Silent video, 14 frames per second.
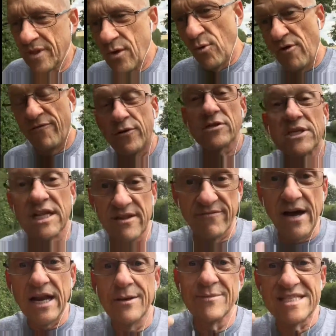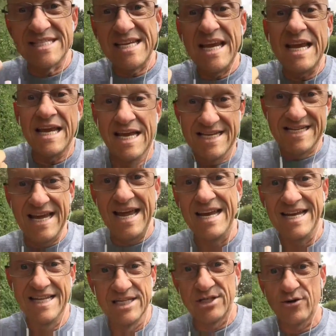Well, firstly, the vitamin C contained
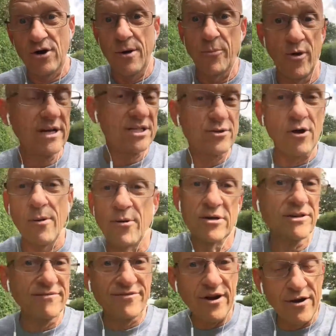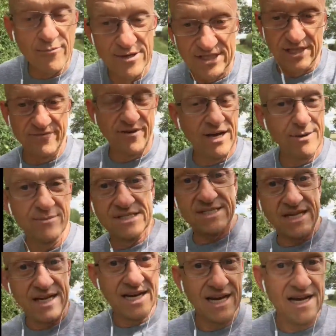in the strawberry, and strawberries are very rich in vitamin
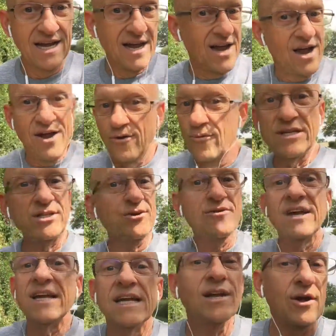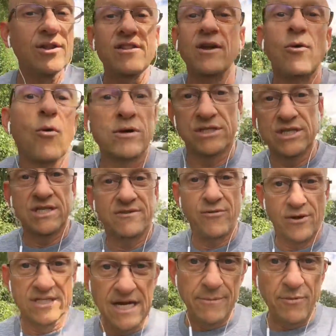C, richer than oranges, for
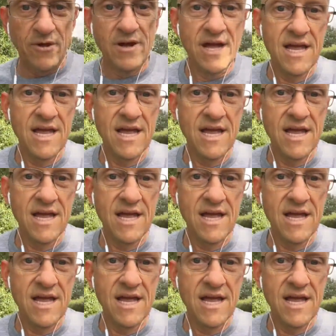example.